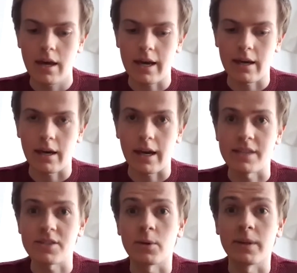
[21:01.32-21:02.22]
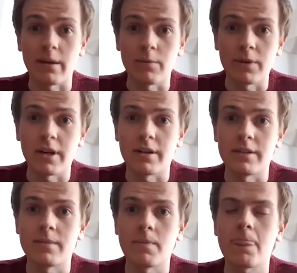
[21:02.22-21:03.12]
and so in that regard,
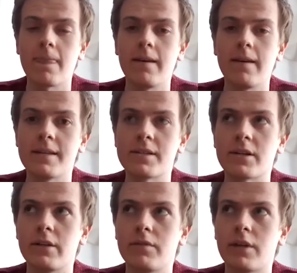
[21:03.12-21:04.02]
it is kind of an